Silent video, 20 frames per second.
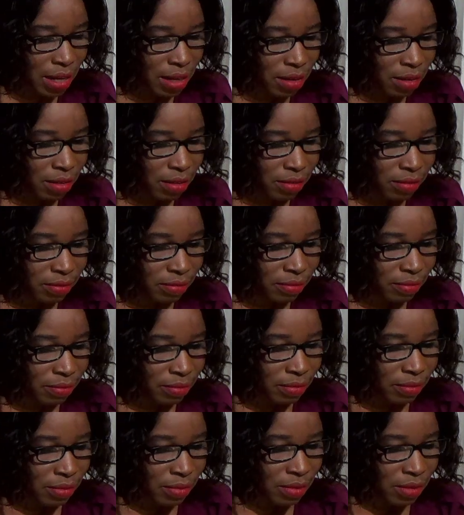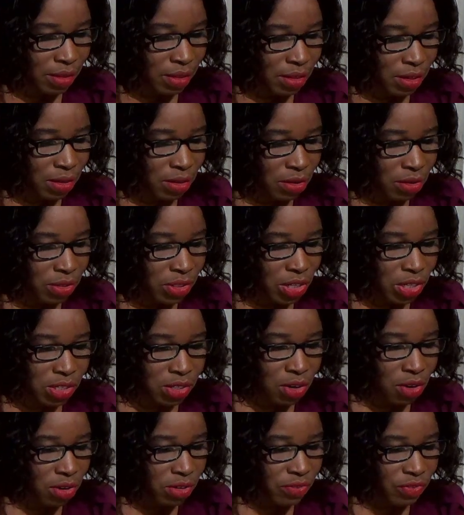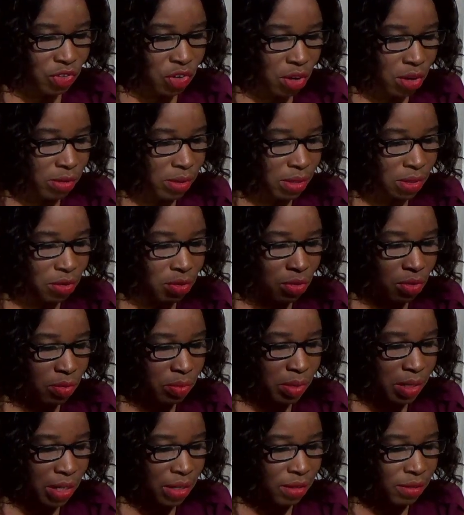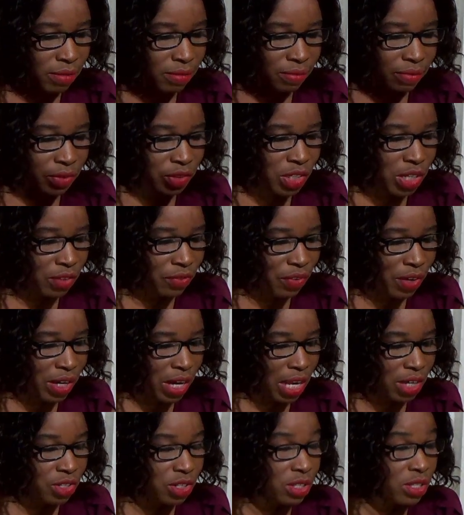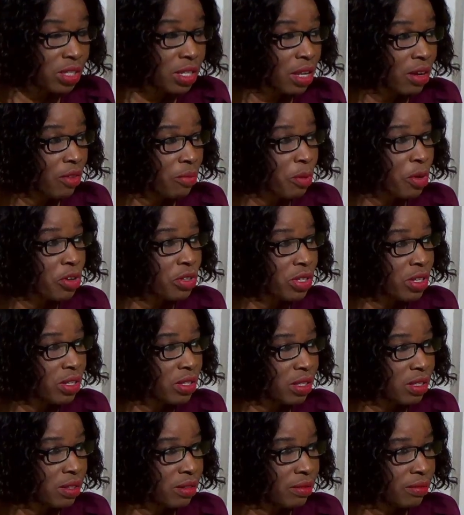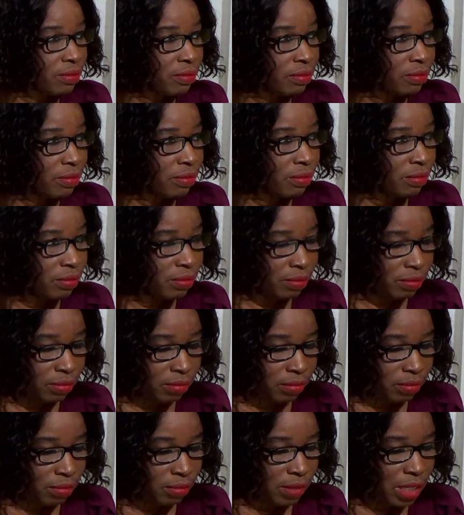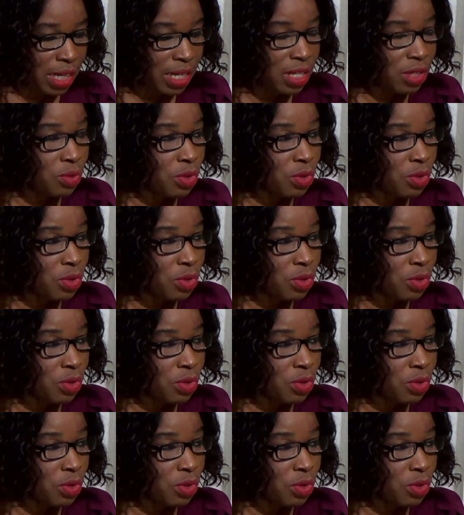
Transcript: loss of jobs and homes, and just financial state of persons. Okay, so a lot and this of was 2018. So a